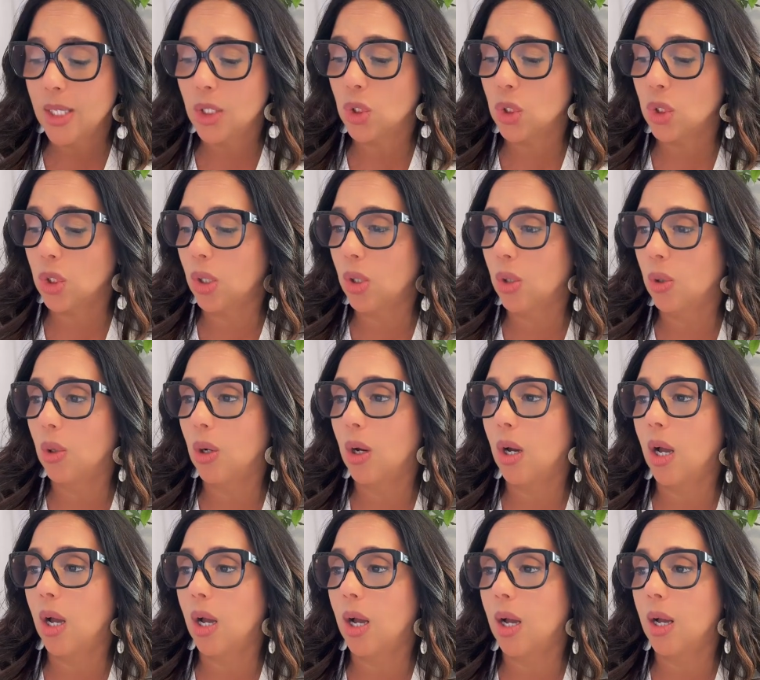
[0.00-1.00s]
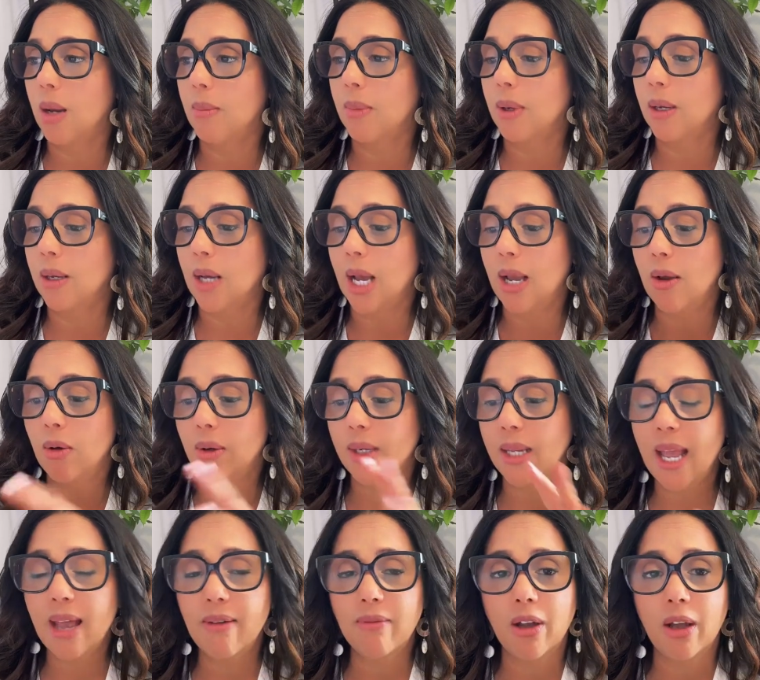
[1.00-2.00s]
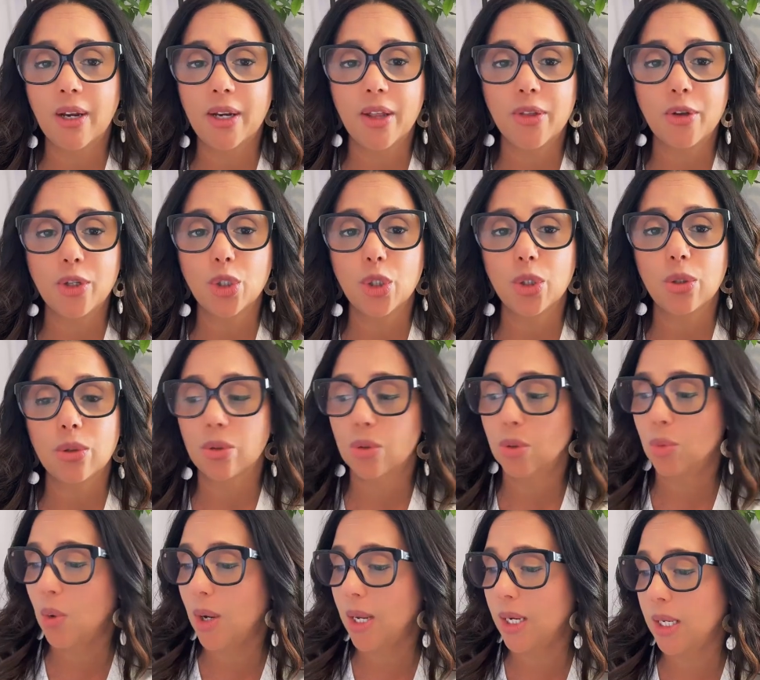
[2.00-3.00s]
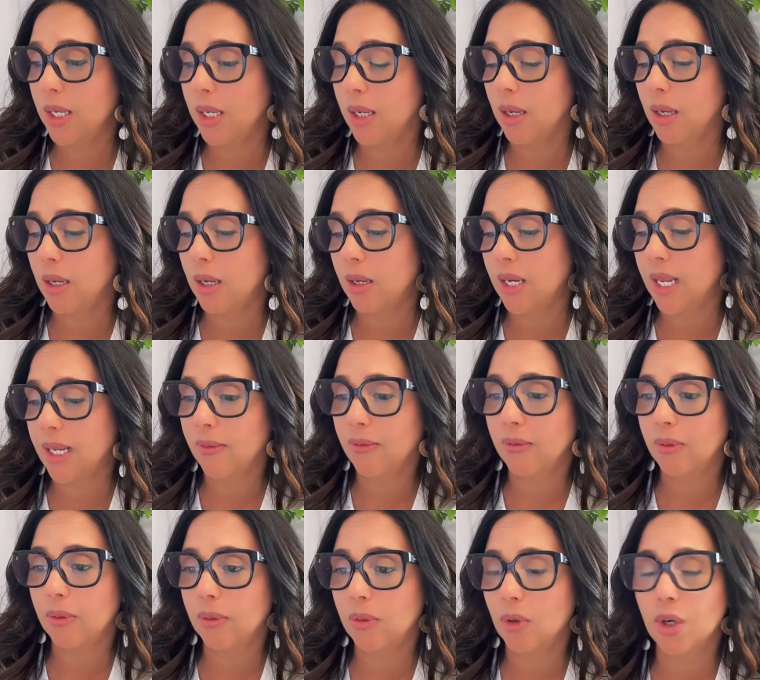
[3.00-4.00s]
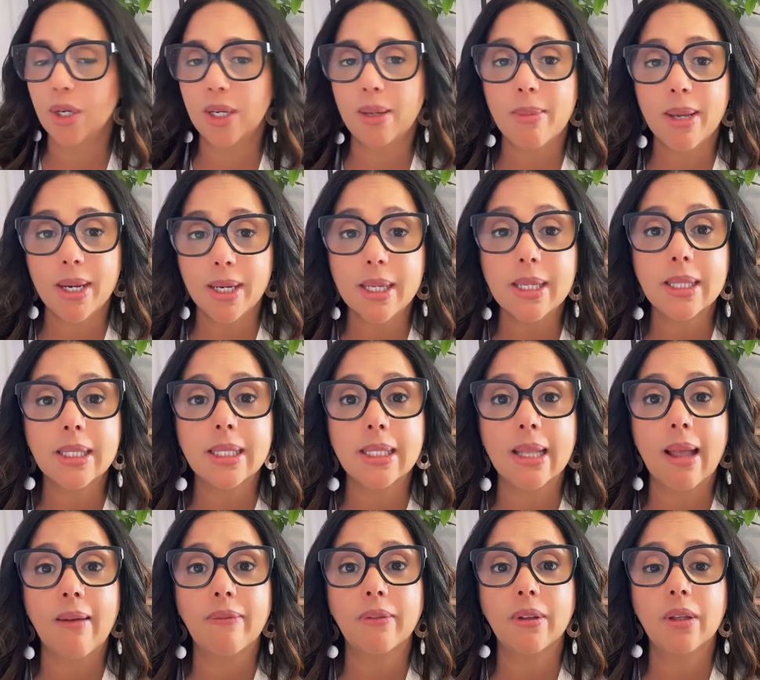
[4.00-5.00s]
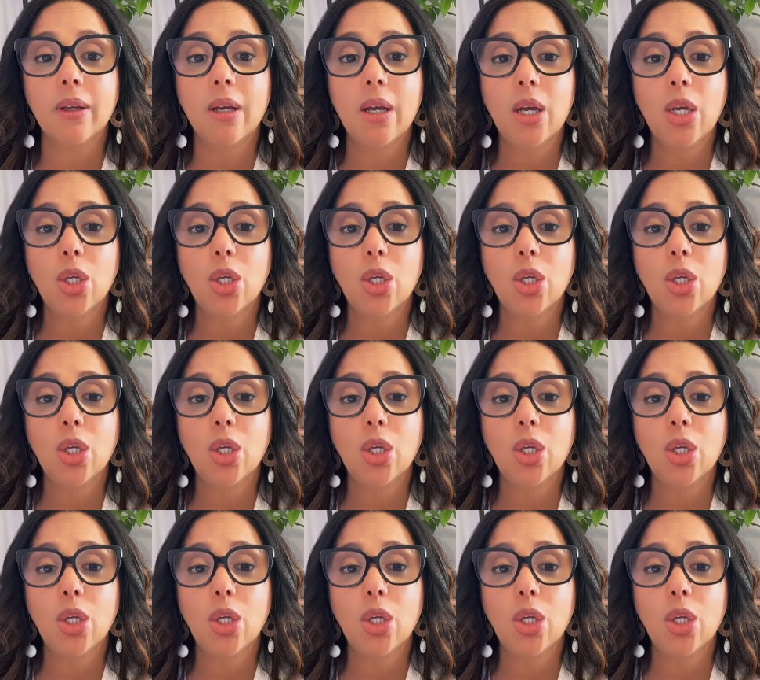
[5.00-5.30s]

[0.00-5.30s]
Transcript: So, I only have another 30 minutes left.